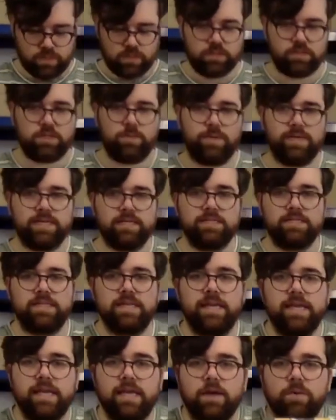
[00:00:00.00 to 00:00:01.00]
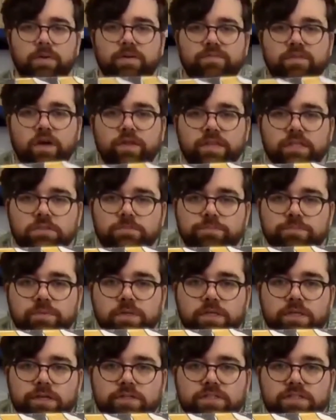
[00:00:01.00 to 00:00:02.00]
We can see here we've got this
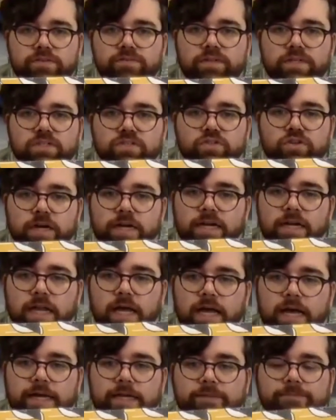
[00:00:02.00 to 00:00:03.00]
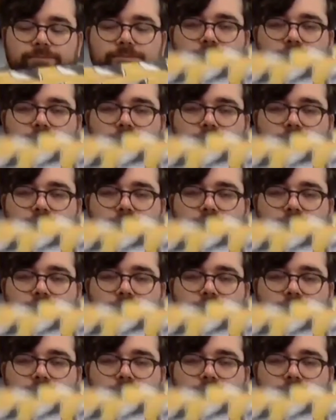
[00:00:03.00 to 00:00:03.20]
beautifully straight line.